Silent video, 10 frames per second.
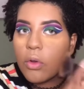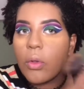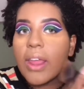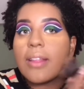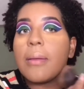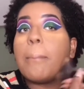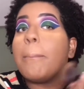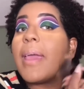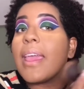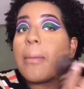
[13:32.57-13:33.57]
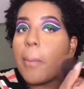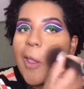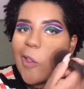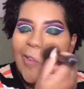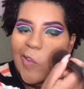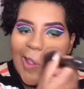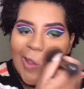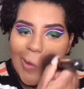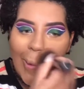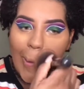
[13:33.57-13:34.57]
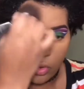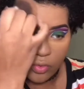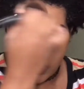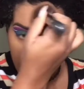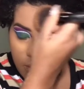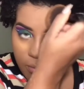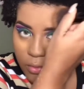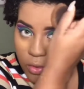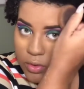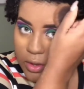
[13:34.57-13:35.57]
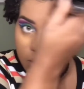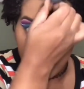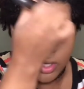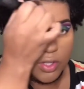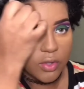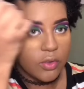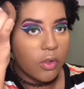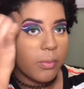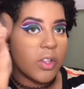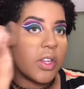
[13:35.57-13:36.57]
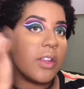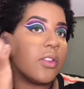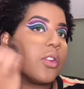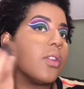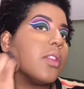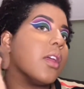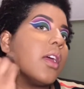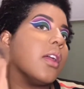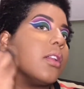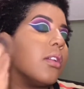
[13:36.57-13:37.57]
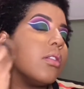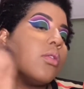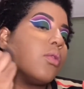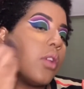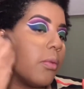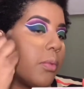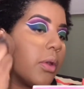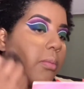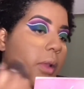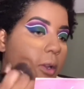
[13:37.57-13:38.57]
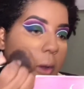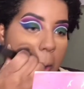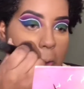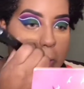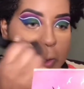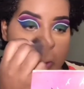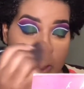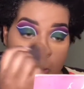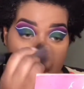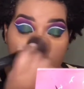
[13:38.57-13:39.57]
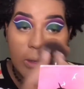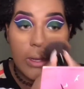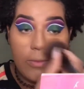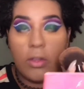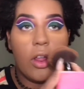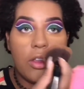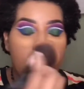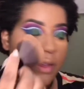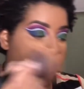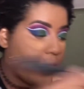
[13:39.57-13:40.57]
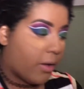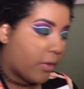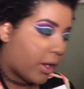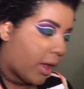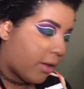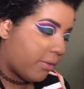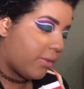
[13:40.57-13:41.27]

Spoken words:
you don't like to bake your face, using the brush is so much easier than using a beauty blender and just leave it on your face forever and a half.